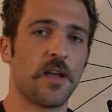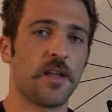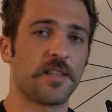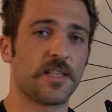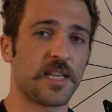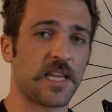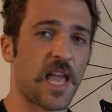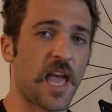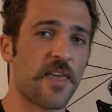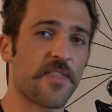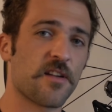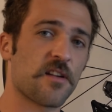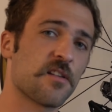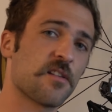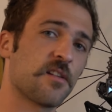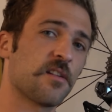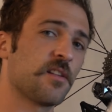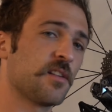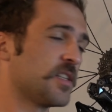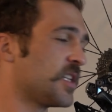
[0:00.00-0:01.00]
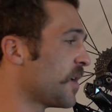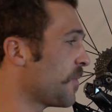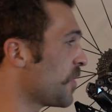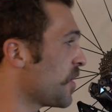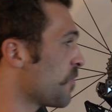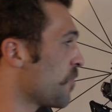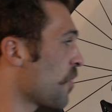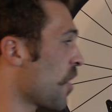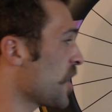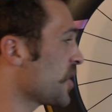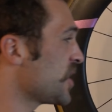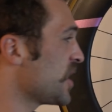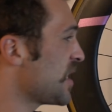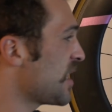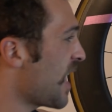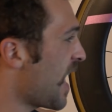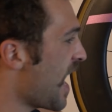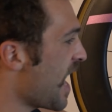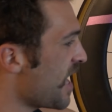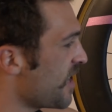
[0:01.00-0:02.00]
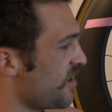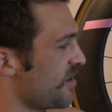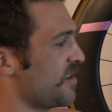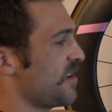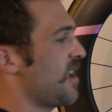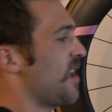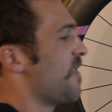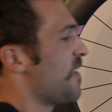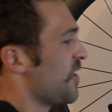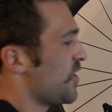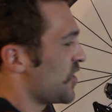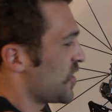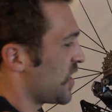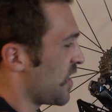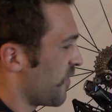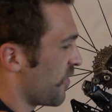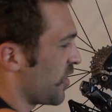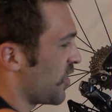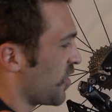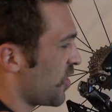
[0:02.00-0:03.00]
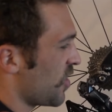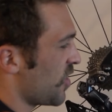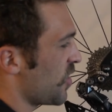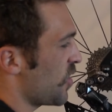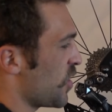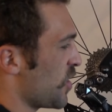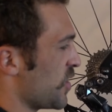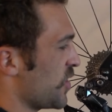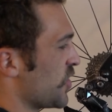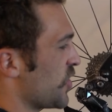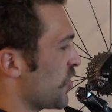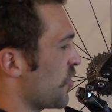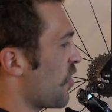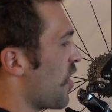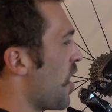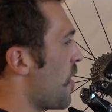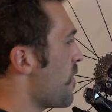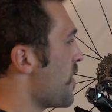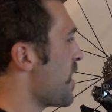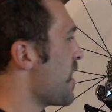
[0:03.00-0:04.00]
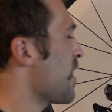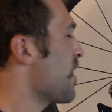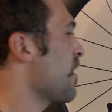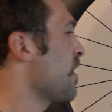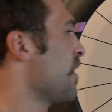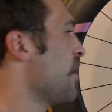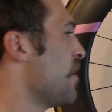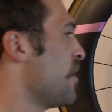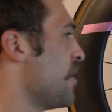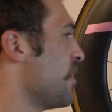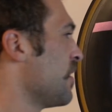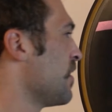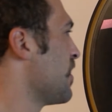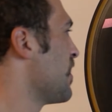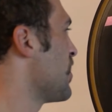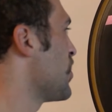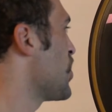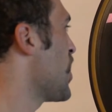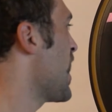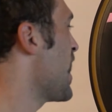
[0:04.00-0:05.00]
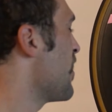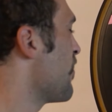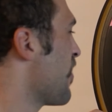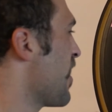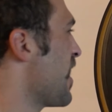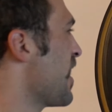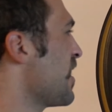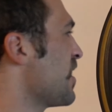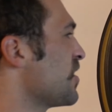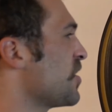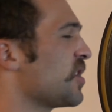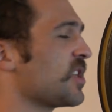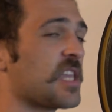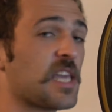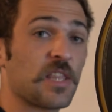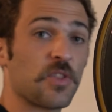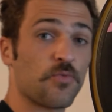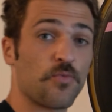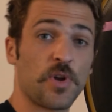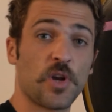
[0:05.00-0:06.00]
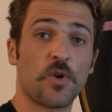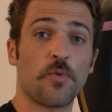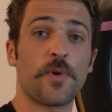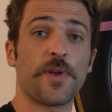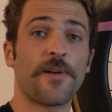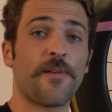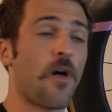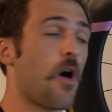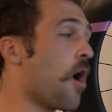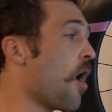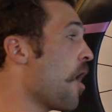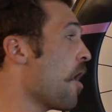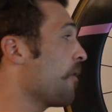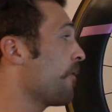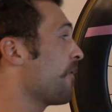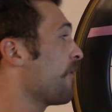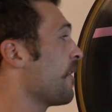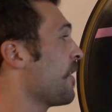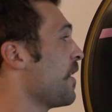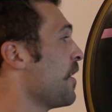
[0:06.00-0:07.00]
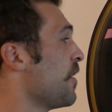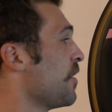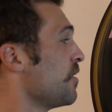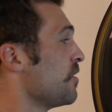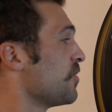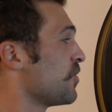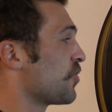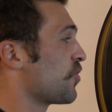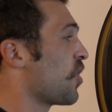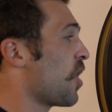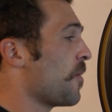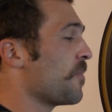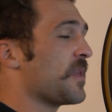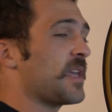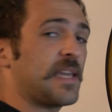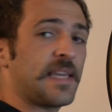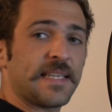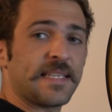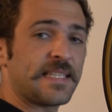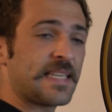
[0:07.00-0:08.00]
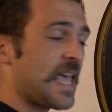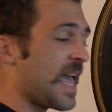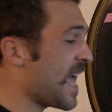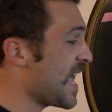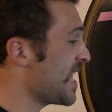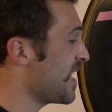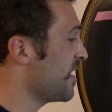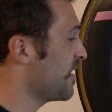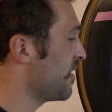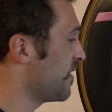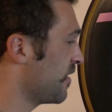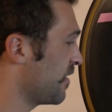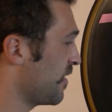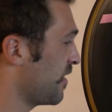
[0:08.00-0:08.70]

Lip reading: together. Dip the brush in that, and then just give a good scrubbing to the chain rings. You can take the rear wheel off, scrub the cassette,